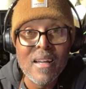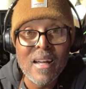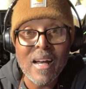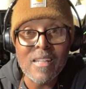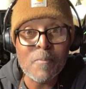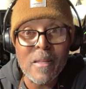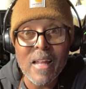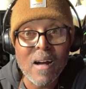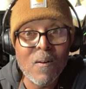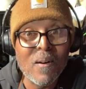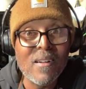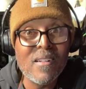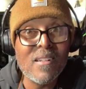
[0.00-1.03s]
I spent
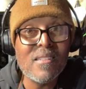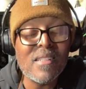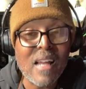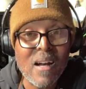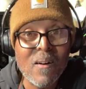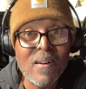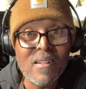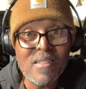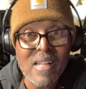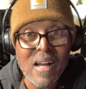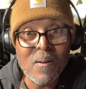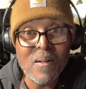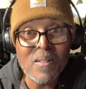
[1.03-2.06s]
hours and hours and
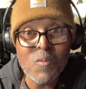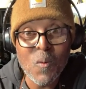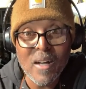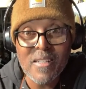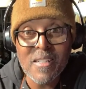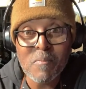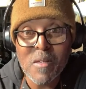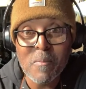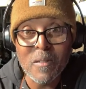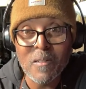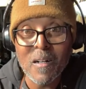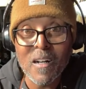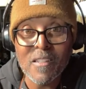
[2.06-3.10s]
hours watching
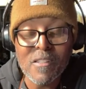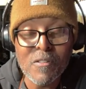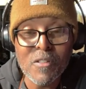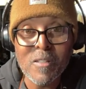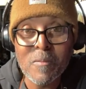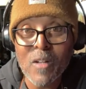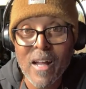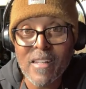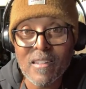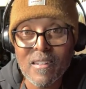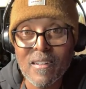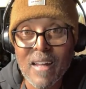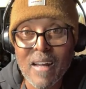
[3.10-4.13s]
people on YouTube trying to
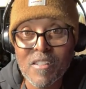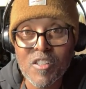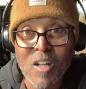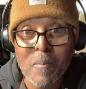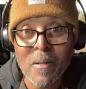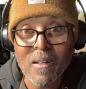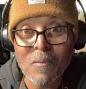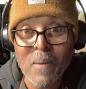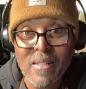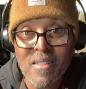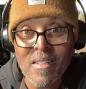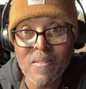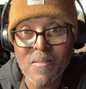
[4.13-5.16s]
learn how to sharpen on
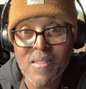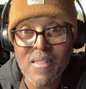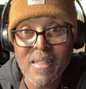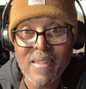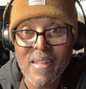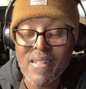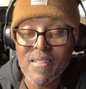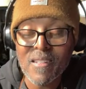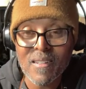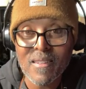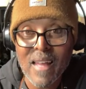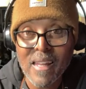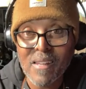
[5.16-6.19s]
whetstones, and then
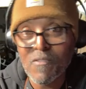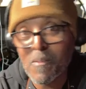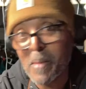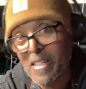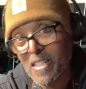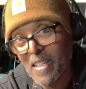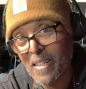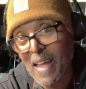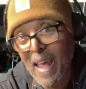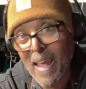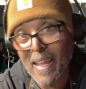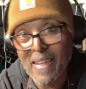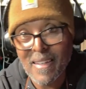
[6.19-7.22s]
took that information
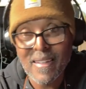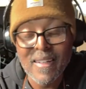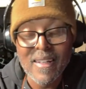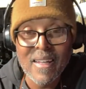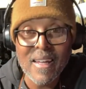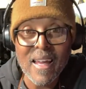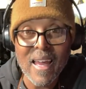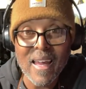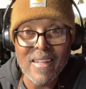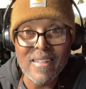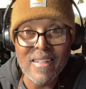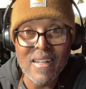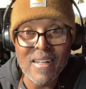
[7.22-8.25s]
and
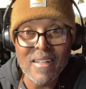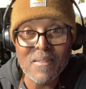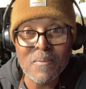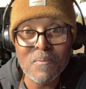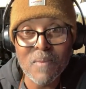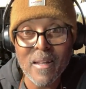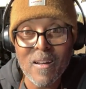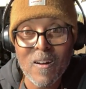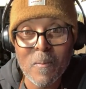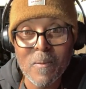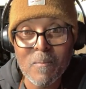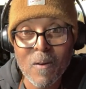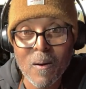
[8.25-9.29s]
went
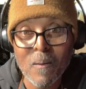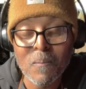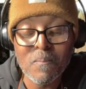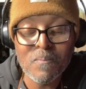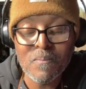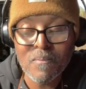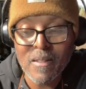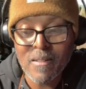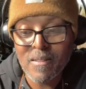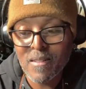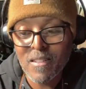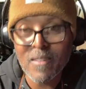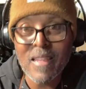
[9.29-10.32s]
home or
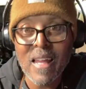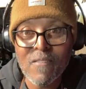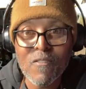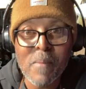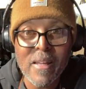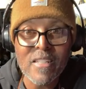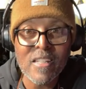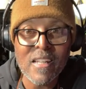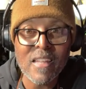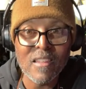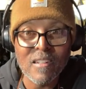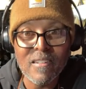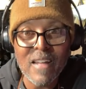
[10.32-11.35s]
took that information
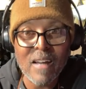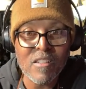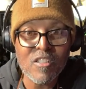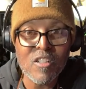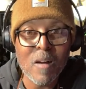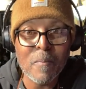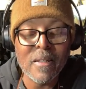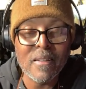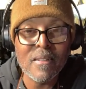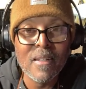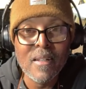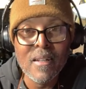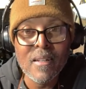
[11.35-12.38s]
and learned how to sharpen
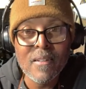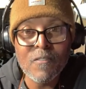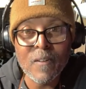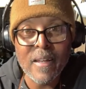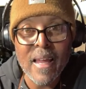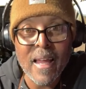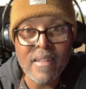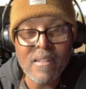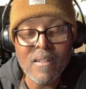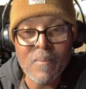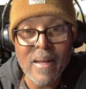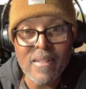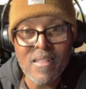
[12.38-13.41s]
freehand
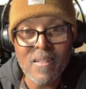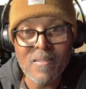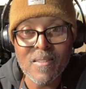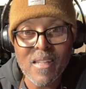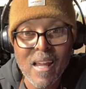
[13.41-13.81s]
on whetstones.